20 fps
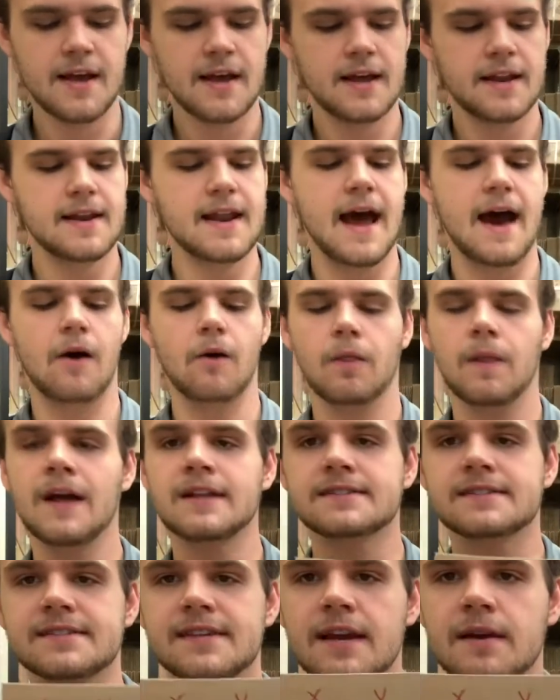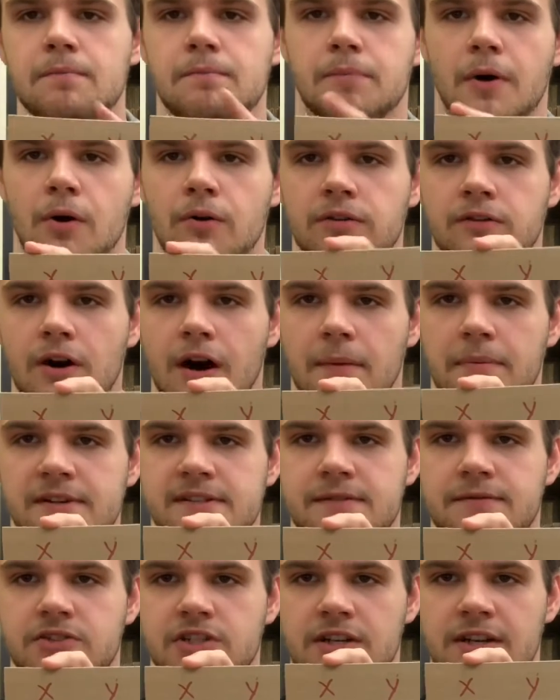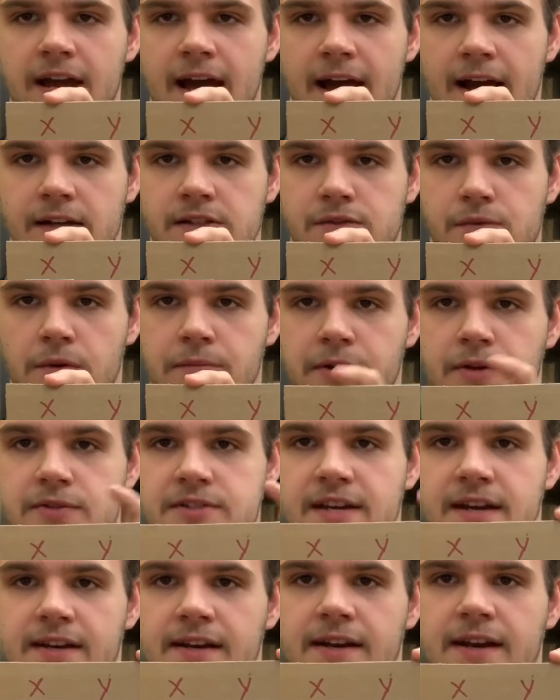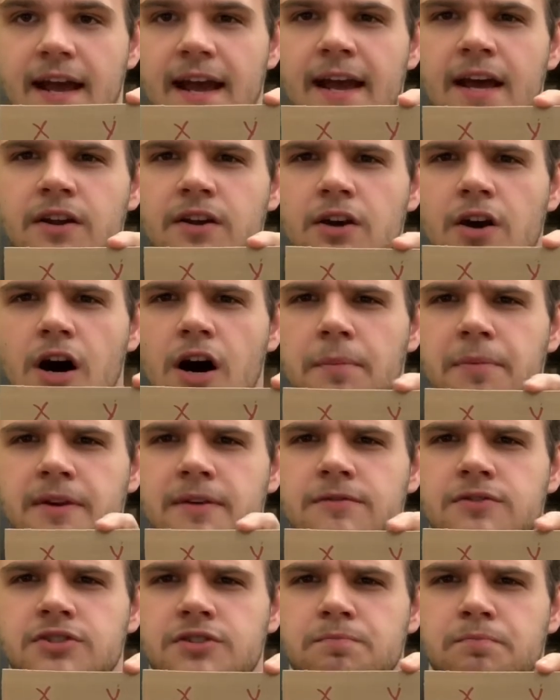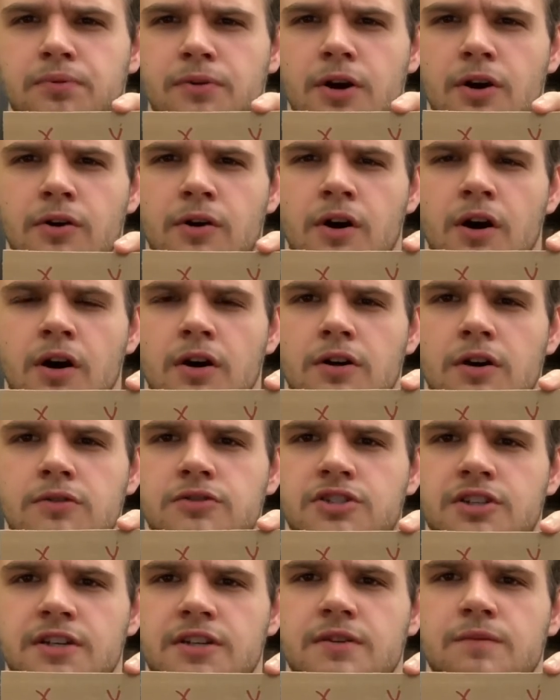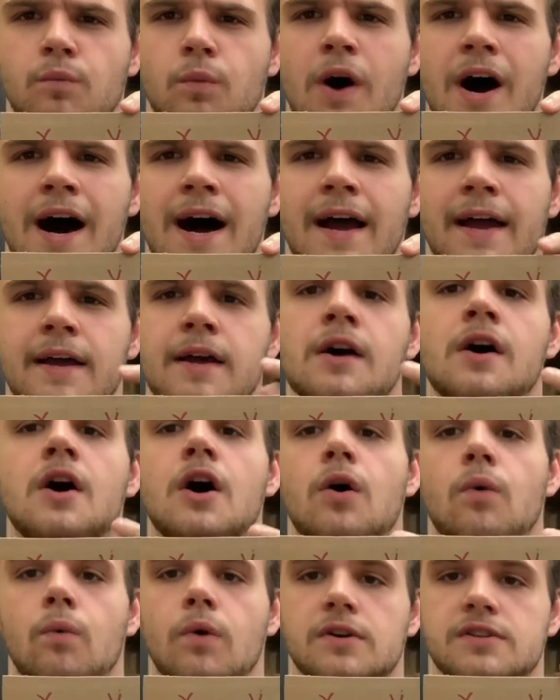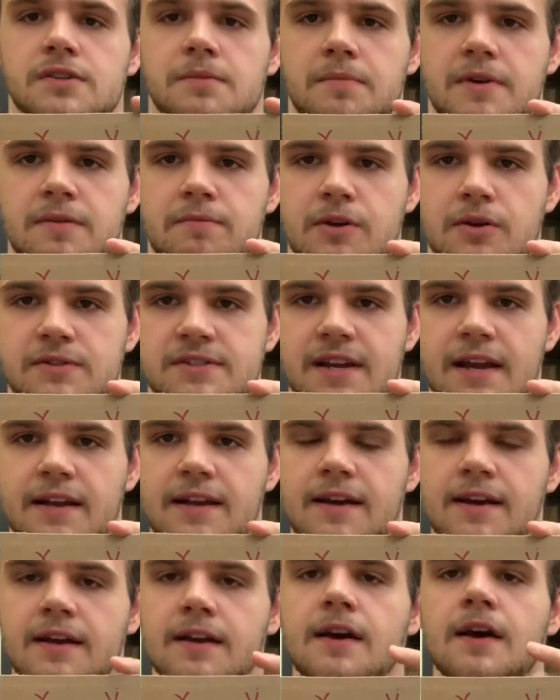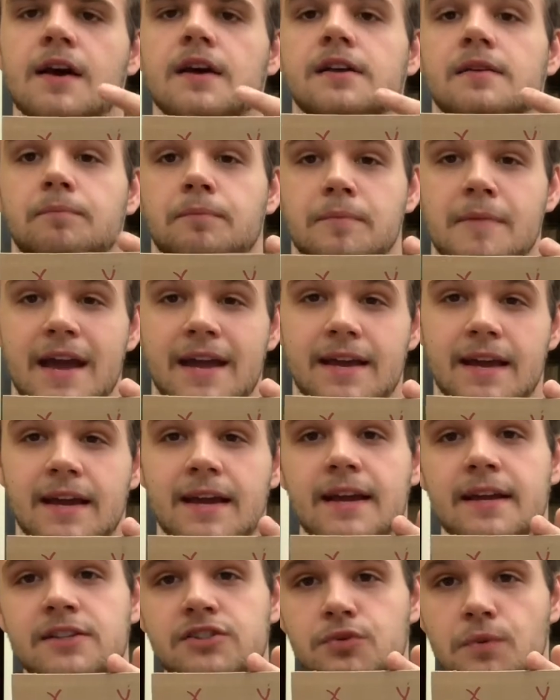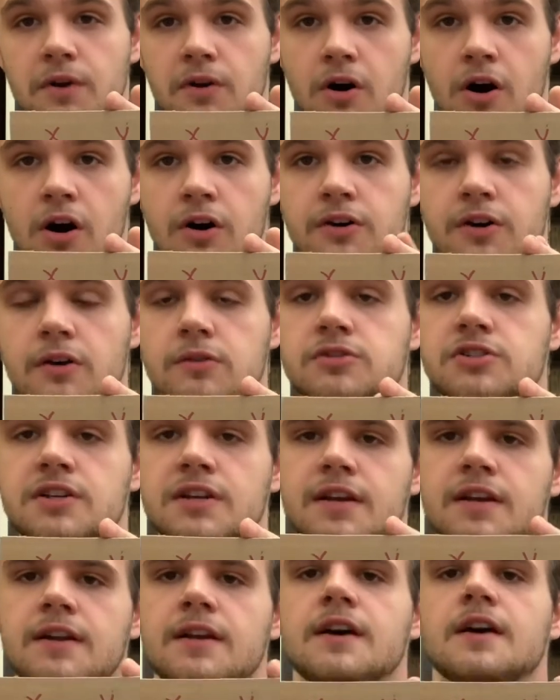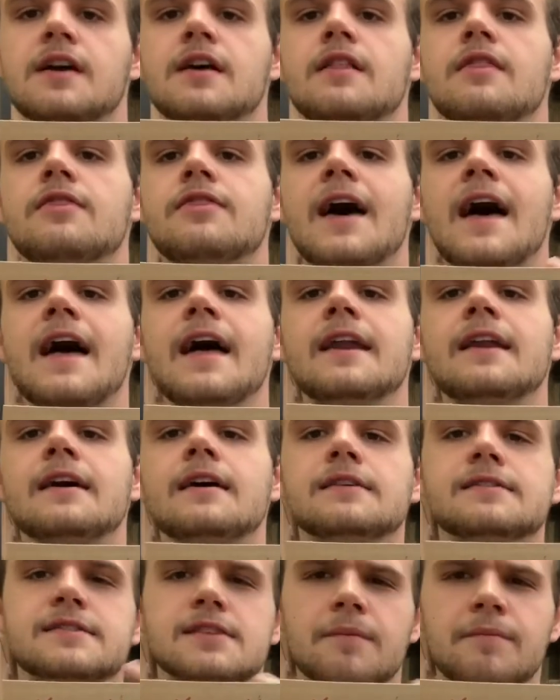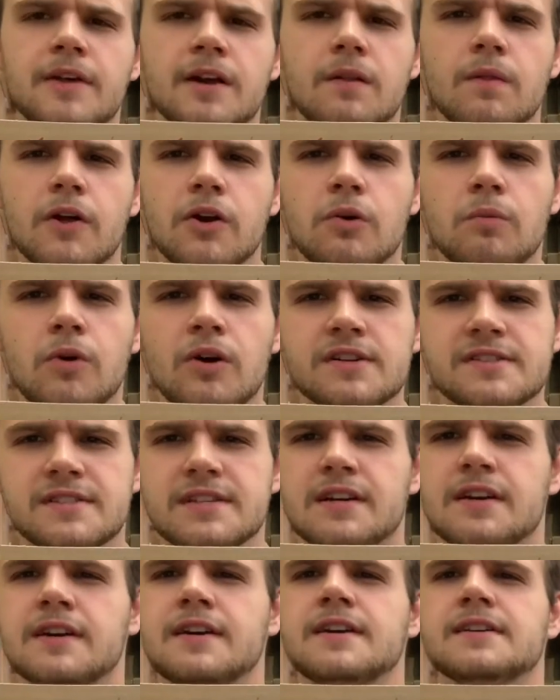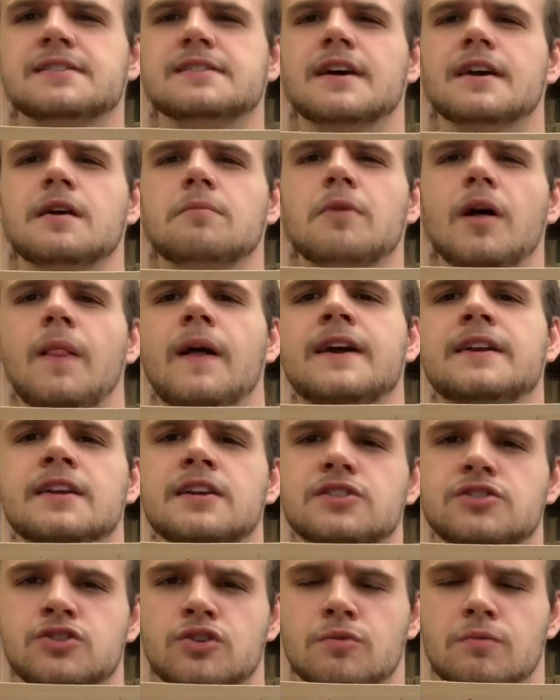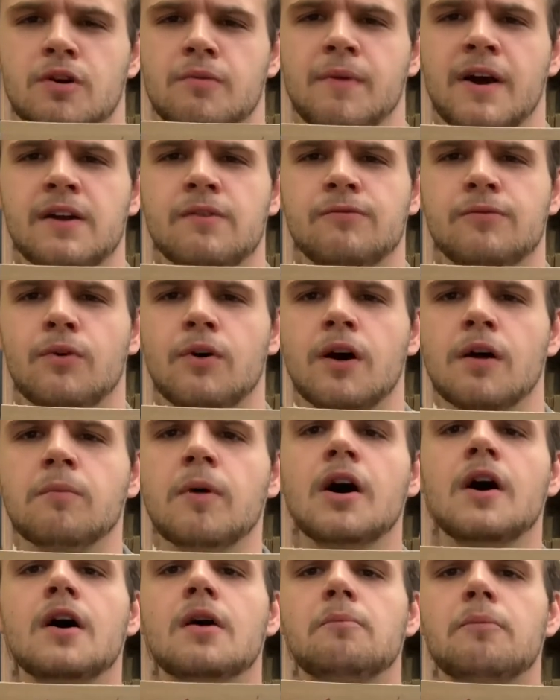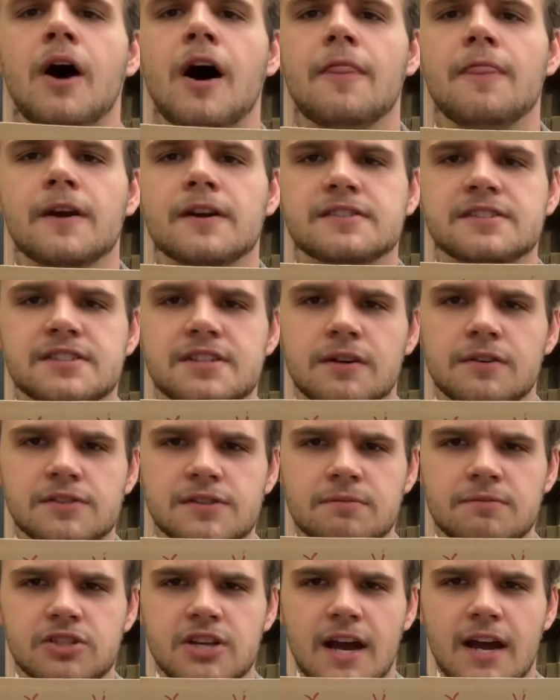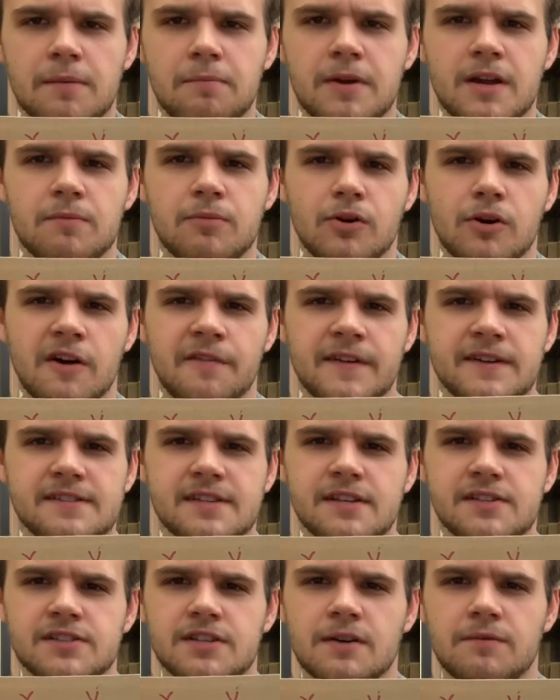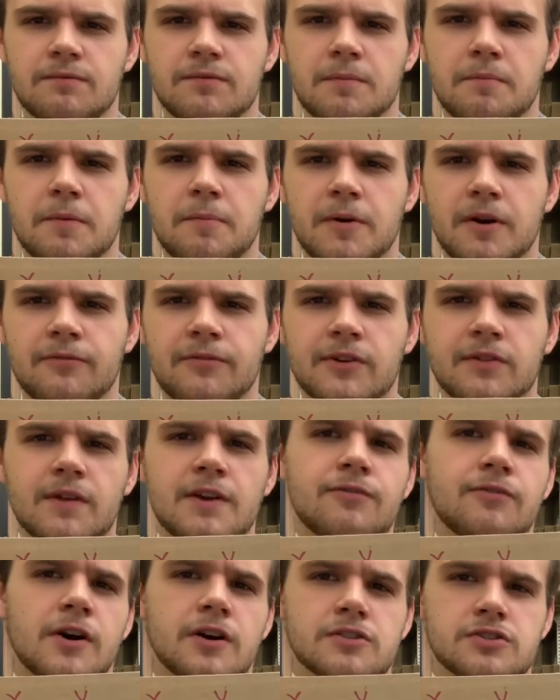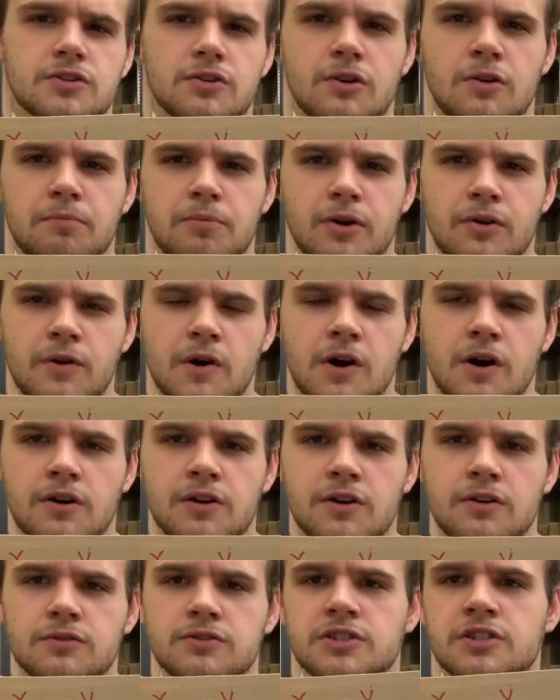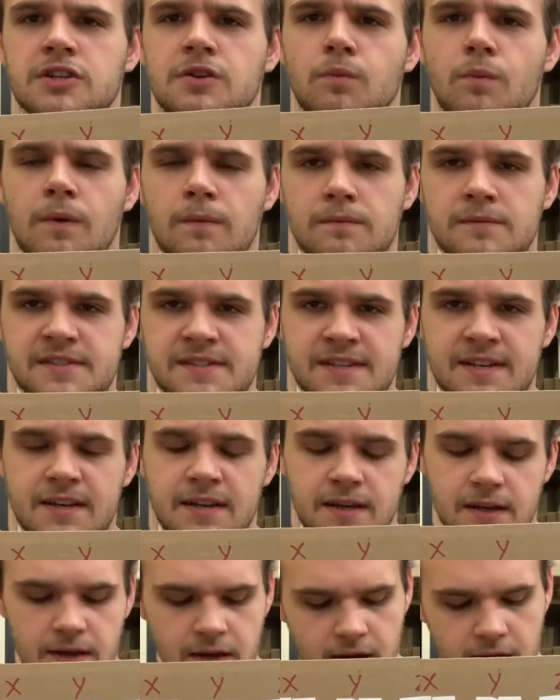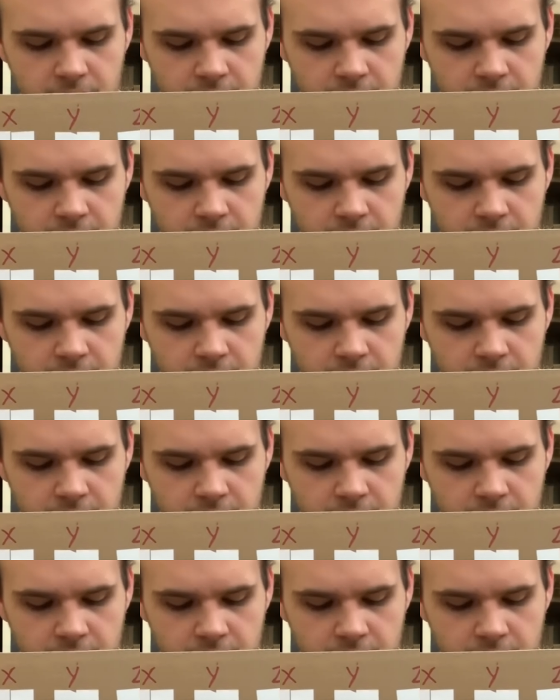Now, let's say both copies of gene X were mutated and a copy of proto-oncogene Y were to be mutated, making it into an oncogene, then something a little more serious like a malignant tumor might form, but there's still some check being put on the system from the perfectly functional proto-oncogene Z.